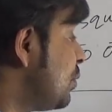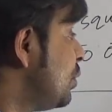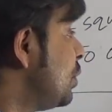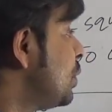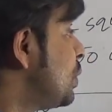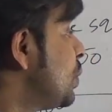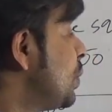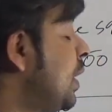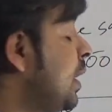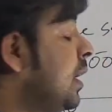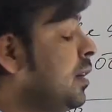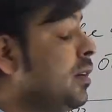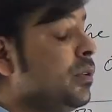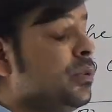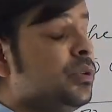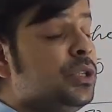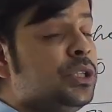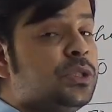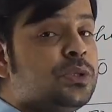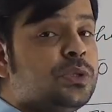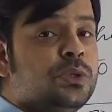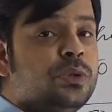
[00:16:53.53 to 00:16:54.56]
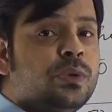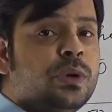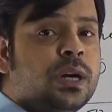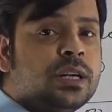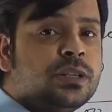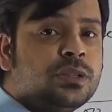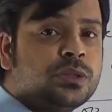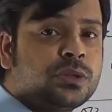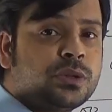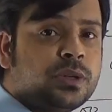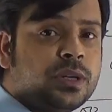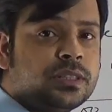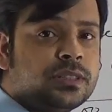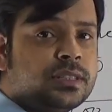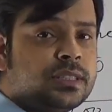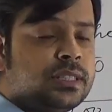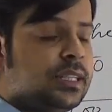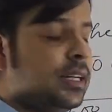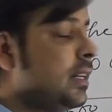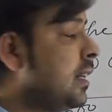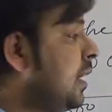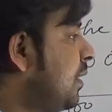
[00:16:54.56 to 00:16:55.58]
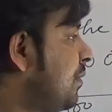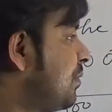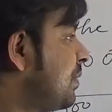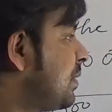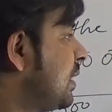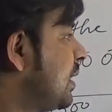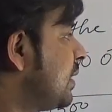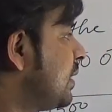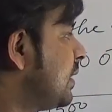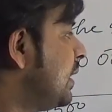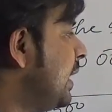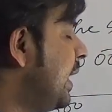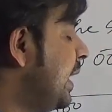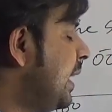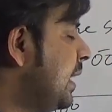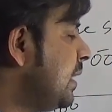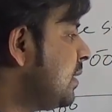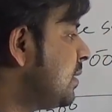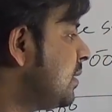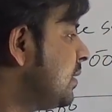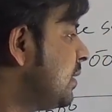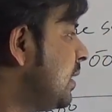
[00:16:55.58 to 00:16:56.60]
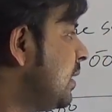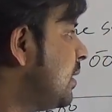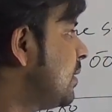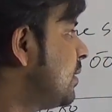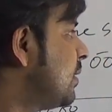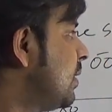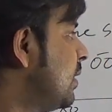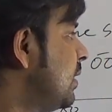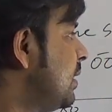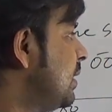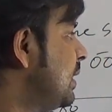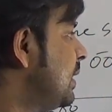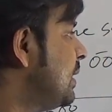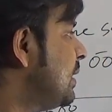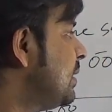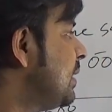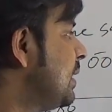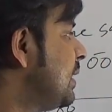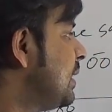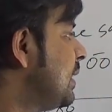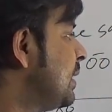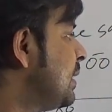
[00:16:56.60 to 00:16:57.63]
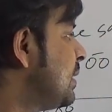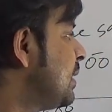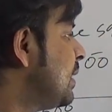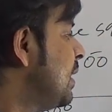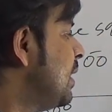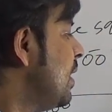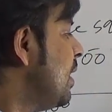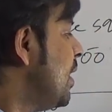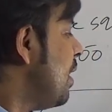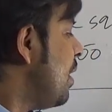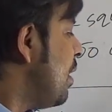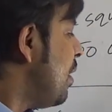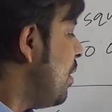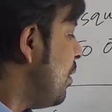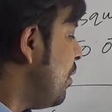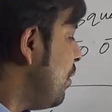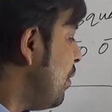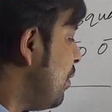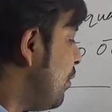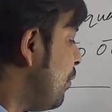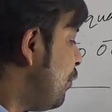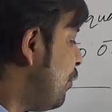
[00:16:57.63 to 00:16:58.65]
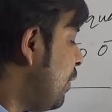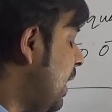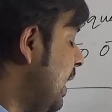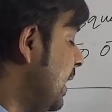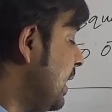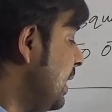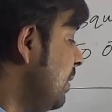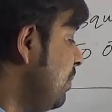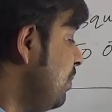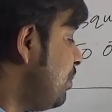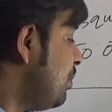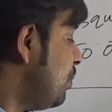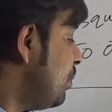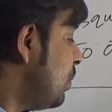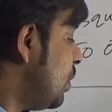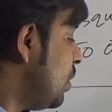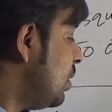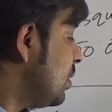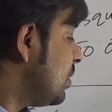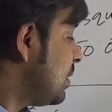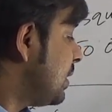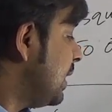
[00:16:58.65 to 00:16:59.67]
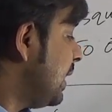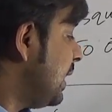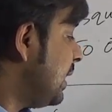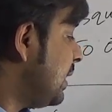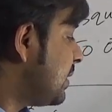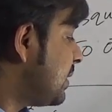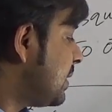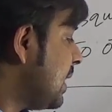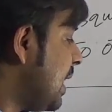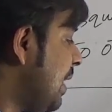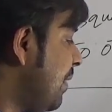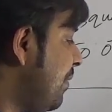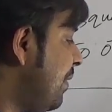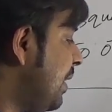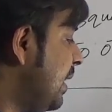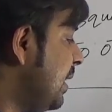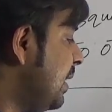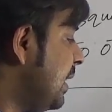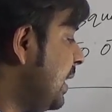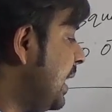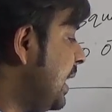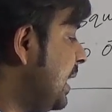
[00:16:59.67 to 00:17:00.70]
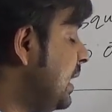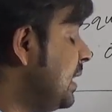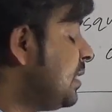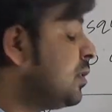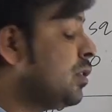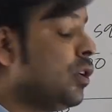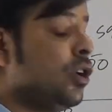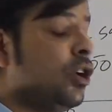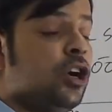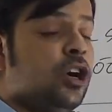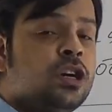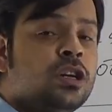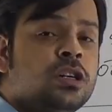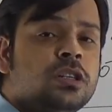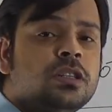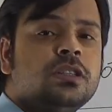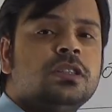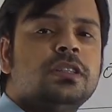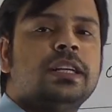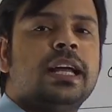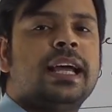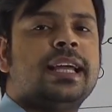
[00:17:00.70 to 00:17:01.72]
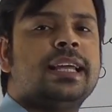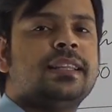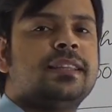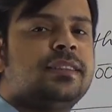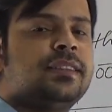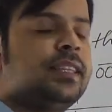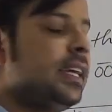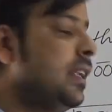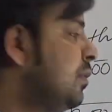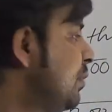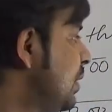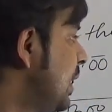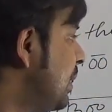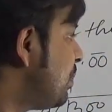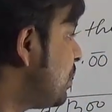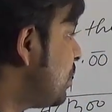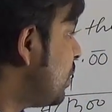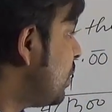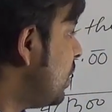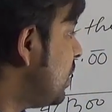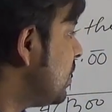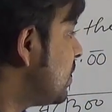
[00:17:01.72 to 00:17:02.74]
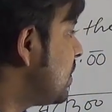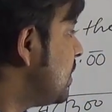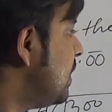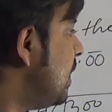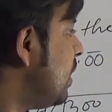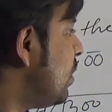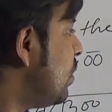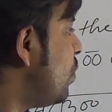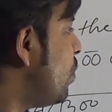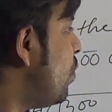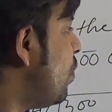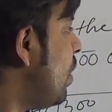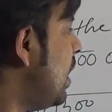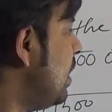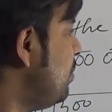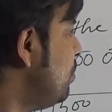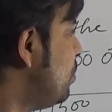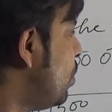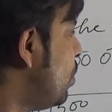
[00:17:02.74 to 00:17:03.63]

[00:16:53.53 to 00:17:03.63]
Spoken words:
which we want to consider, after that the third digit is 5, 6, 7, 8 or 9, then we have to consider 1